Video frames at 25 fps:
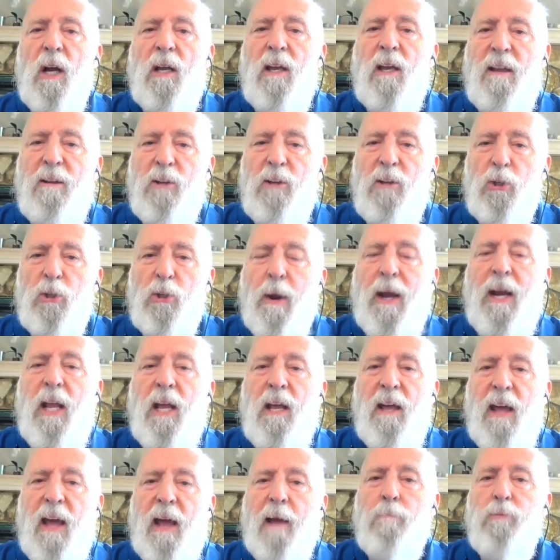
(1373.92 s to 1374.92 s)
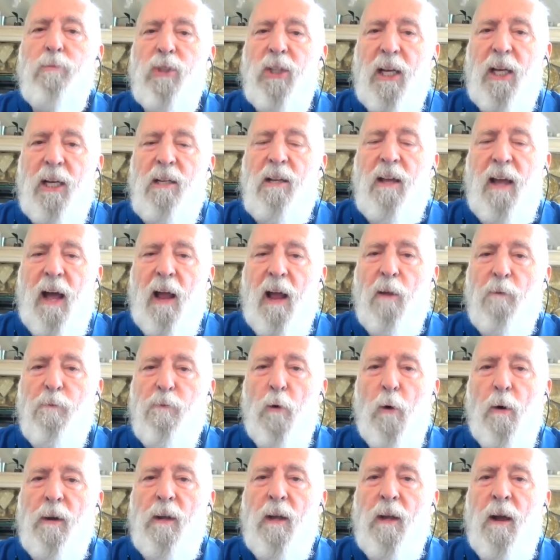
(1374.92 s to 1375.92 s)
training camps in
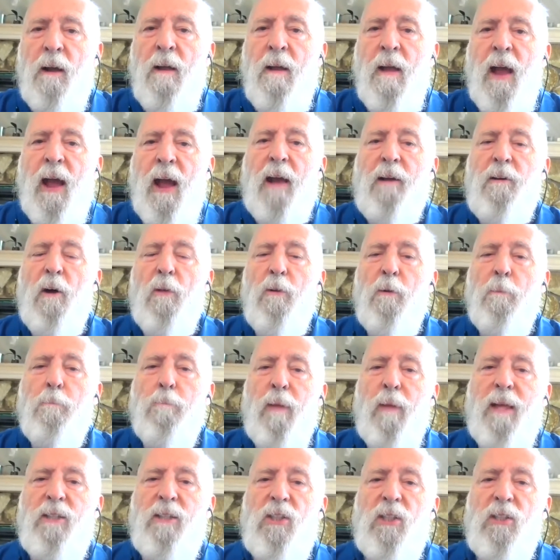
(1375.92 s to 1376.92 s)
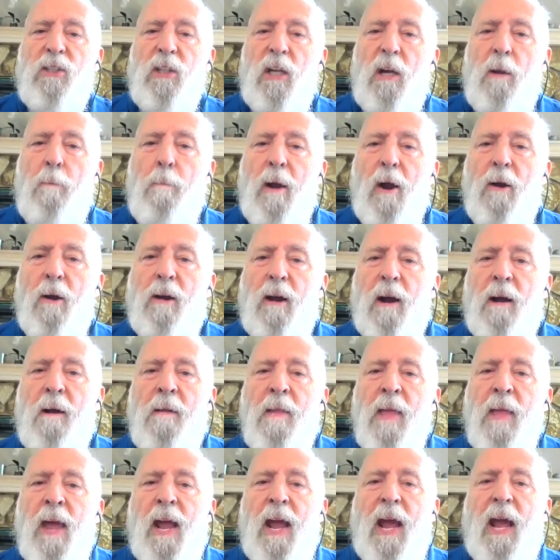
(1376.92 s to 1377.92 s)
California and other places in America.
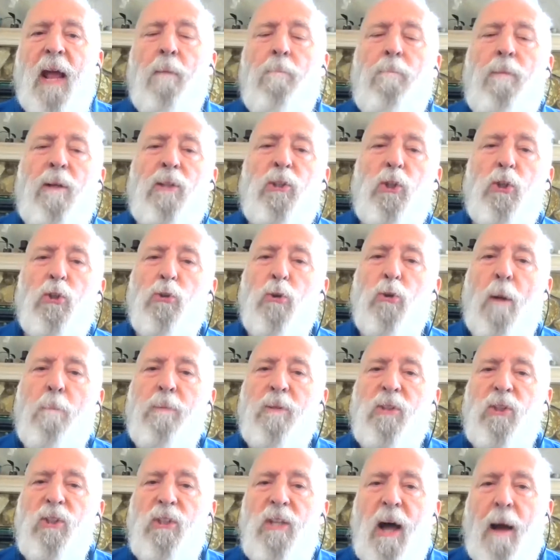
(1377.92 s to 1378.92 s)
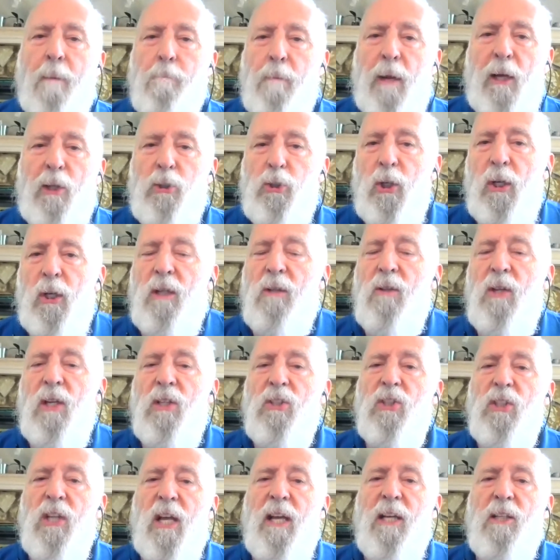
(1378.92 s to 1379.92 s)
And Mr. Trump is not mentioning these
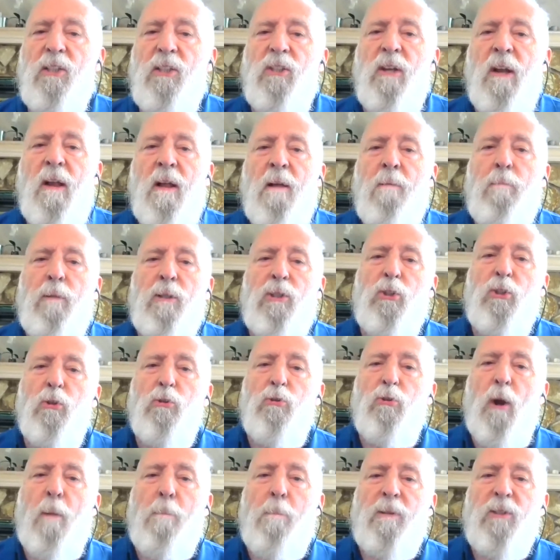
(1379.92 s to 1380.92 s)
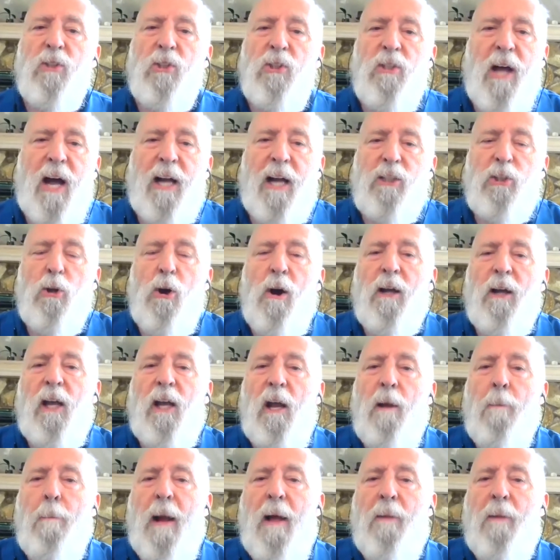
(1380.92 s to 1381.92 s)
things. Mr. Trump is not talking
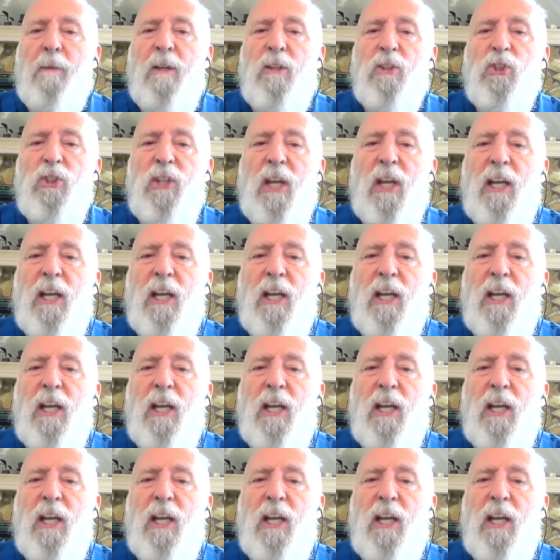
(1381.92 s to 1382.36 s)
about these things.